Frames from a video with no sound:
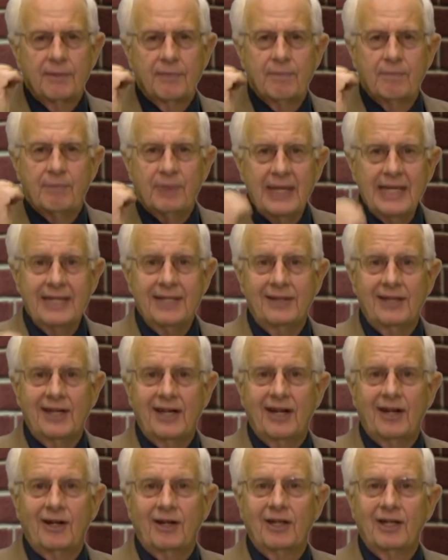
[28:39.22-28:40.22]
be
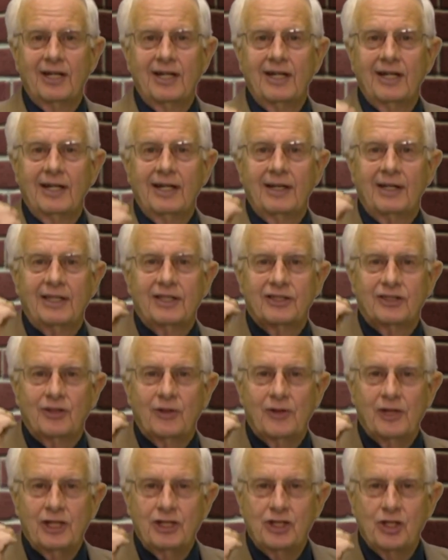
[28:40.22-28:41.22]
there
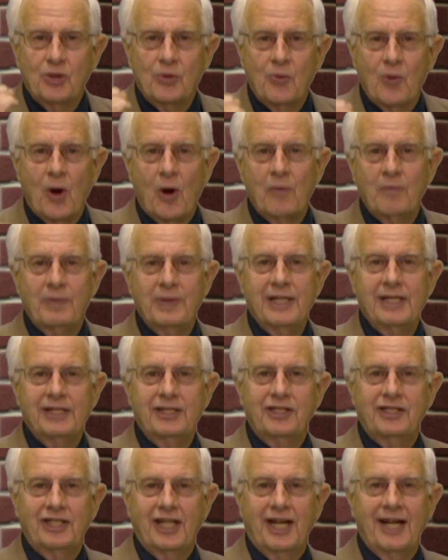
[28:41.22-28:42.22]
so that you won't be
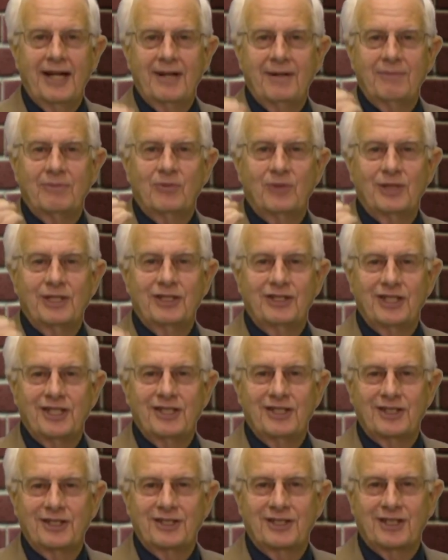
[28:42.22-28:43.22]
ashamed when
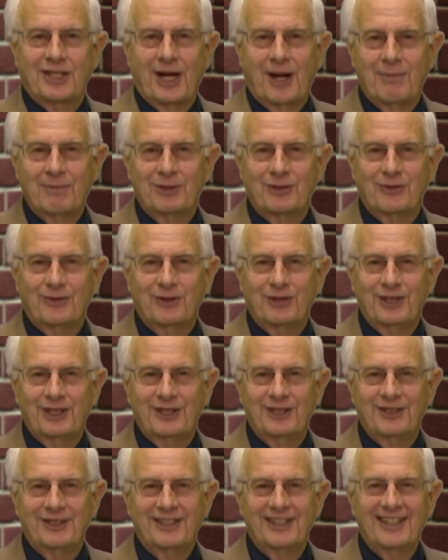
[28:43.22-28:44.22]
Jesus comes for
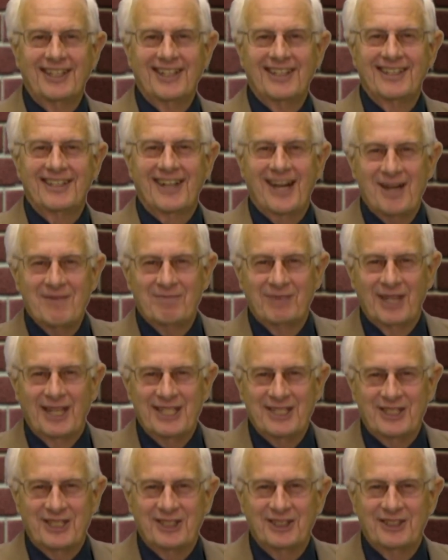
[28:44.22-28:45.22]
you. God
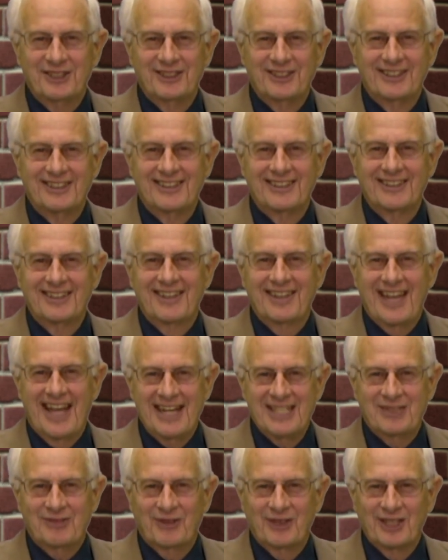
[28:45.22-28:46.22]
bless you.
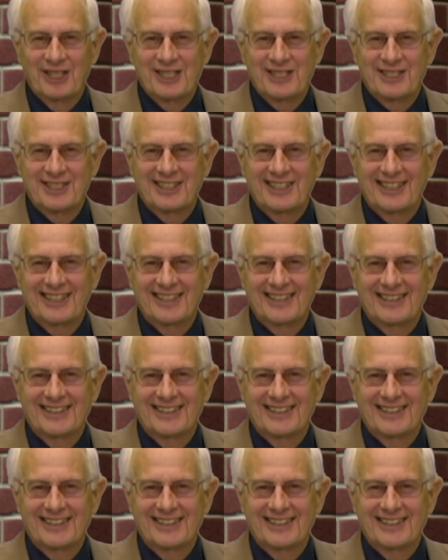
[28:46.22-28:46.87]
Thanks for listening.